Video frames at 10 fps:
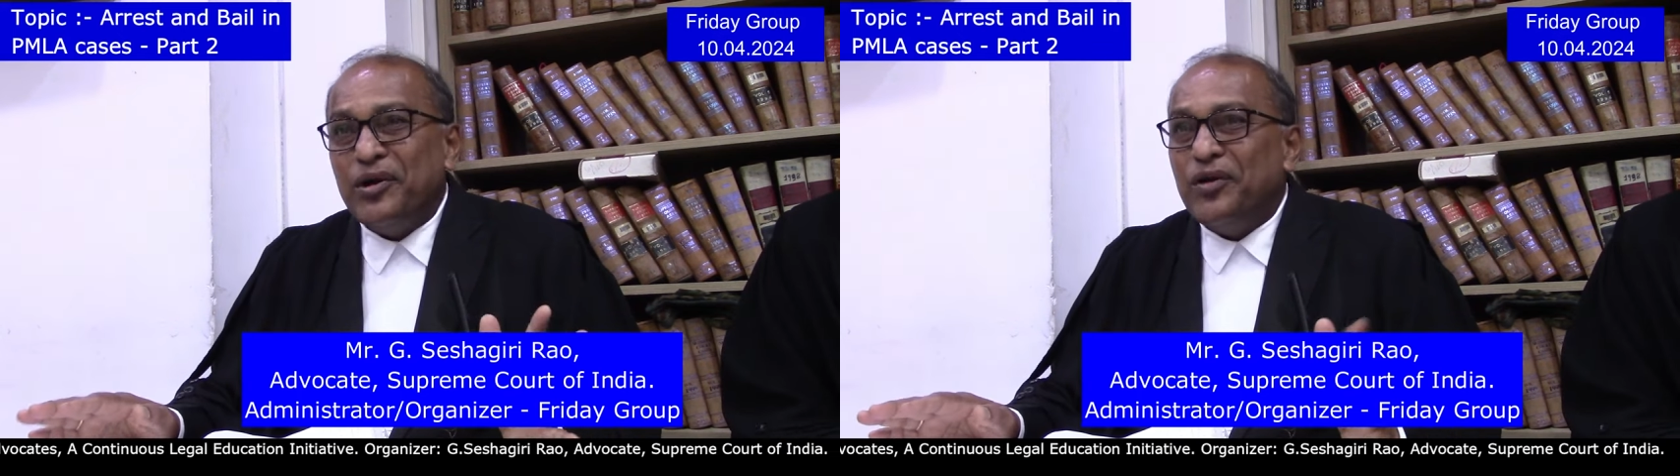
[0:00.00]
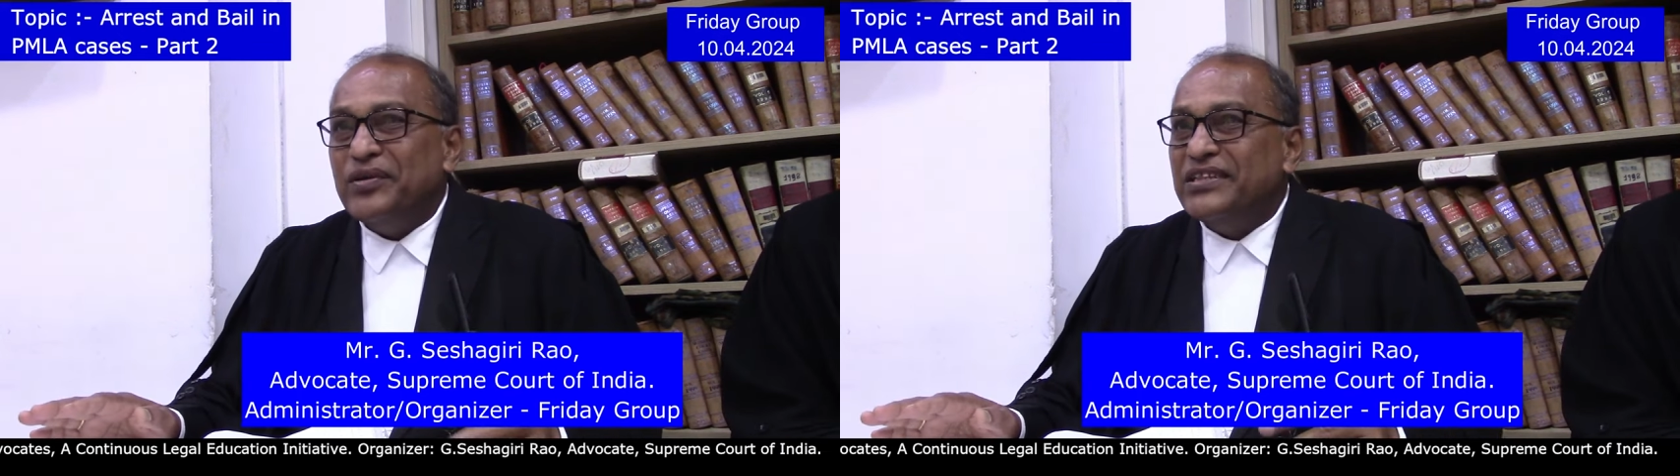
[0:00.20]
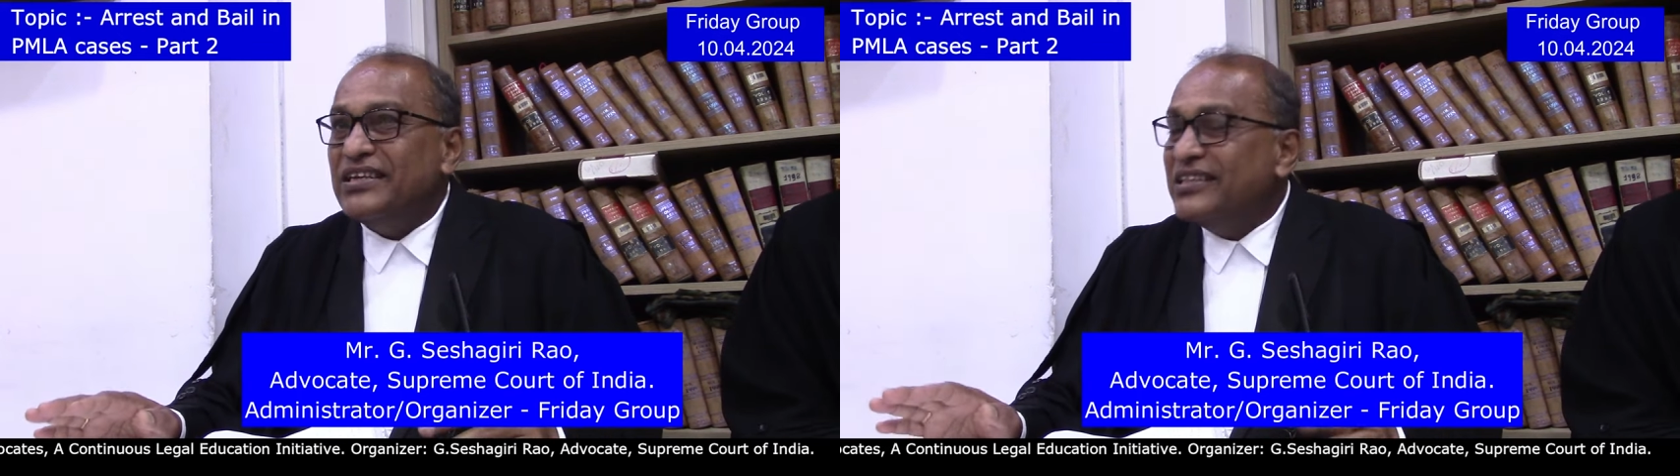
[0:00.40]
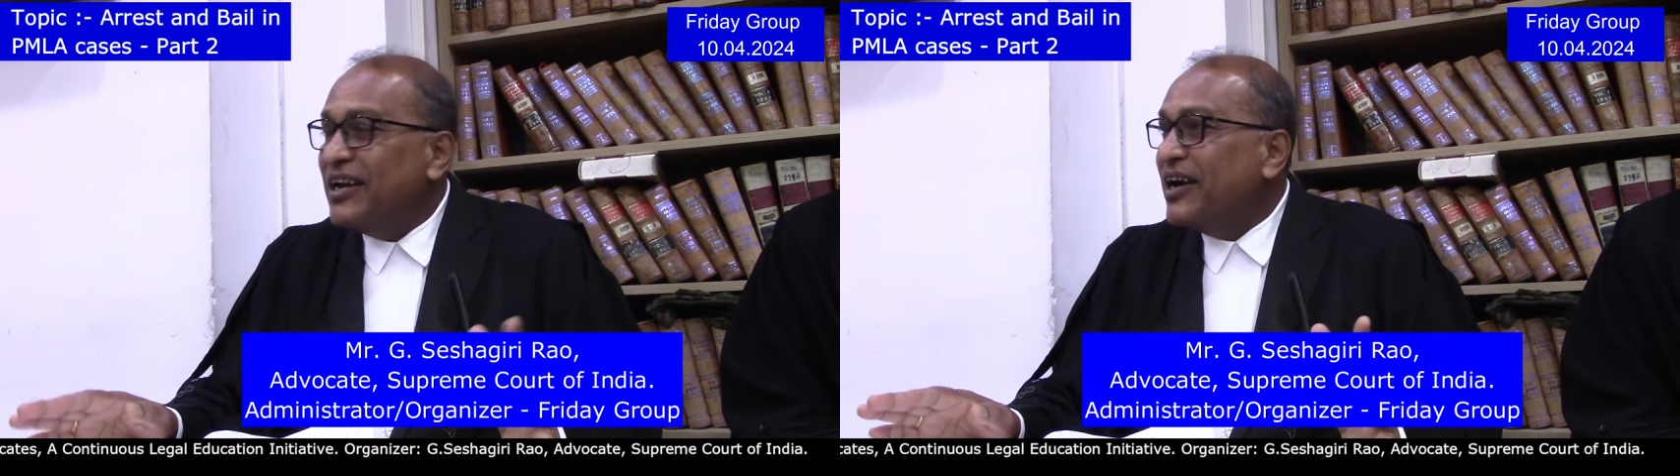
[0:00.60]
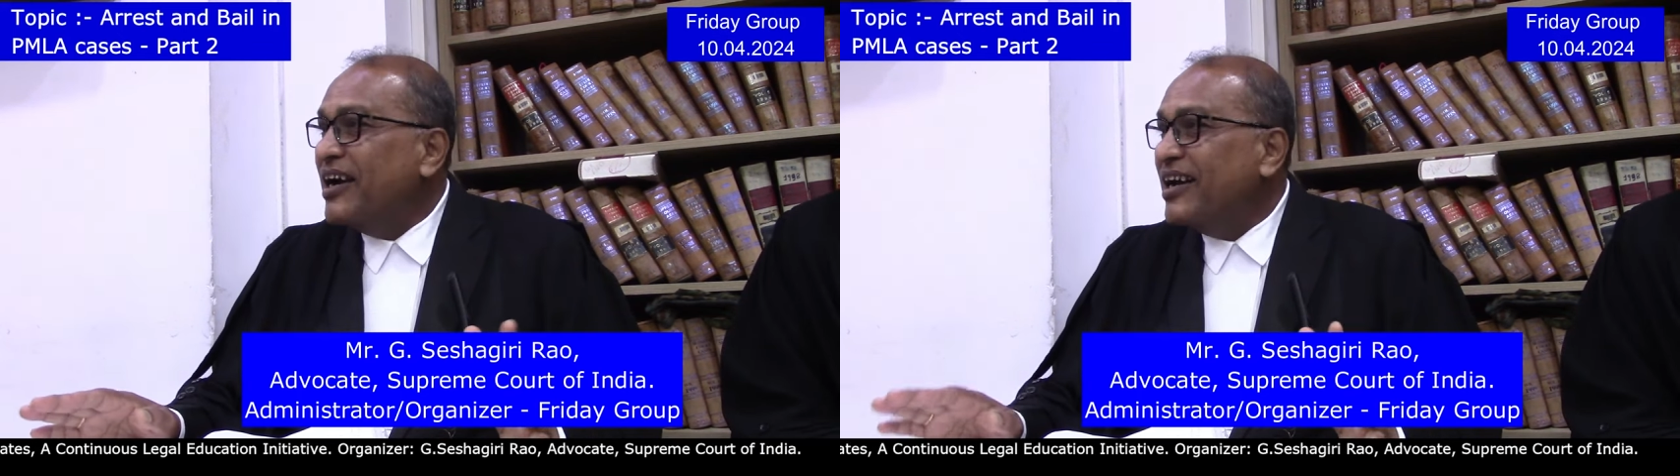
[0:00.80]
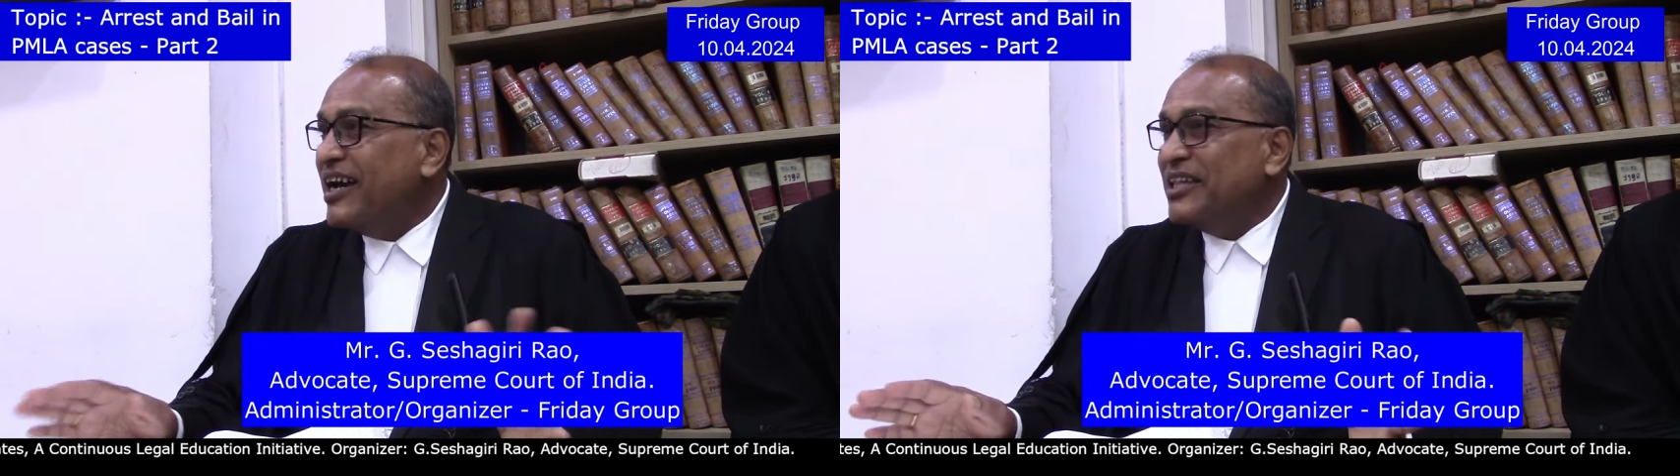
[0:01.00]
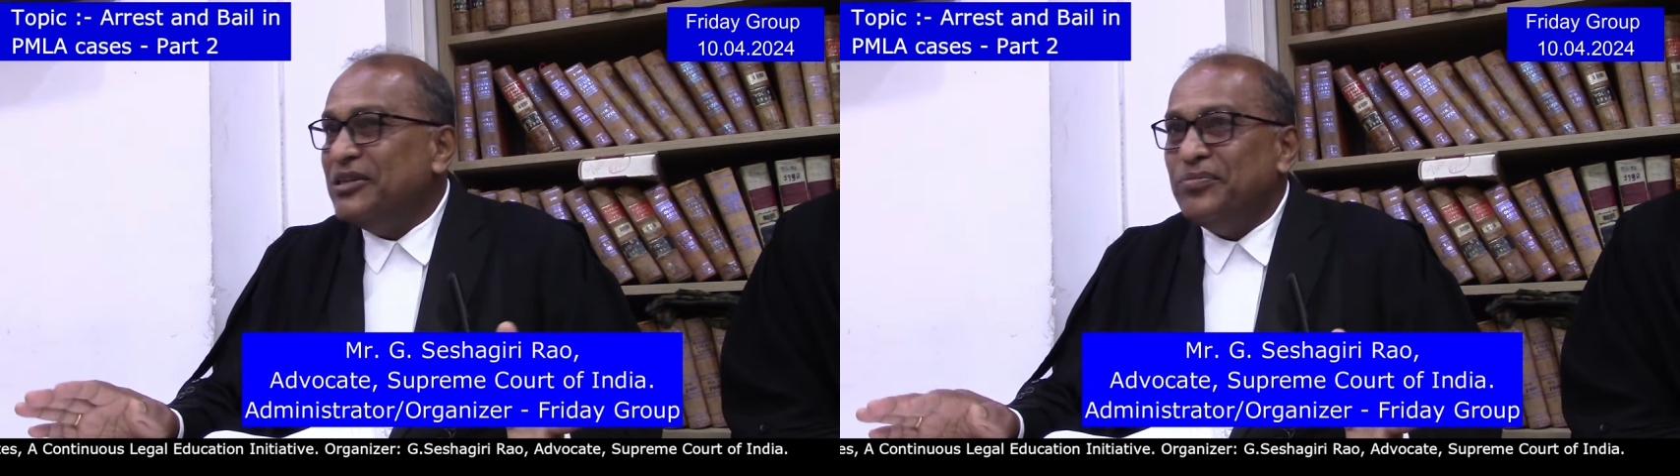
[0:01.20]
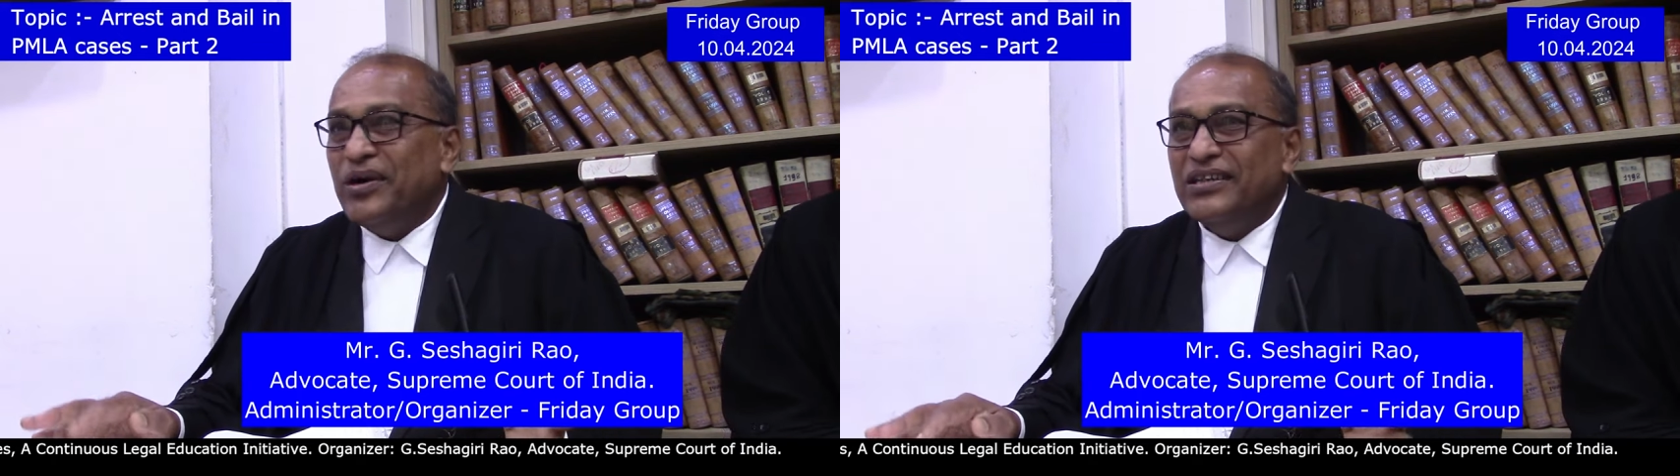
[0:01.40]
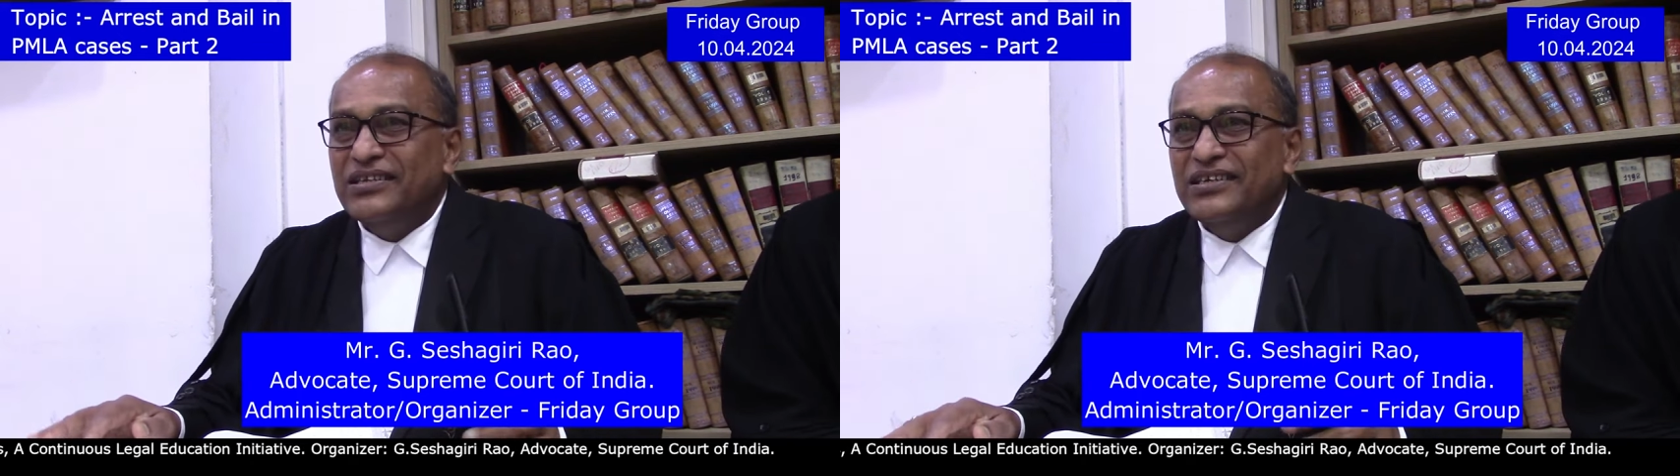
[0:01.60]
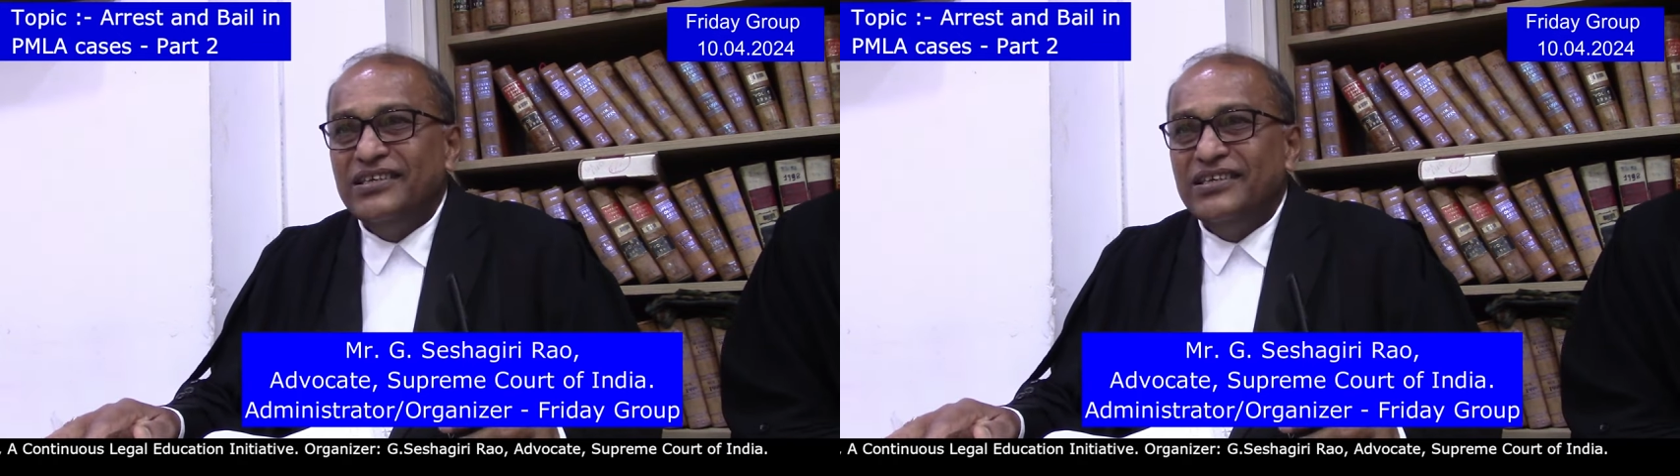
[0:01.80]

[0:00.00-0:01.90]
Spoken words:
Amaravati, Telangana, Hyderabad.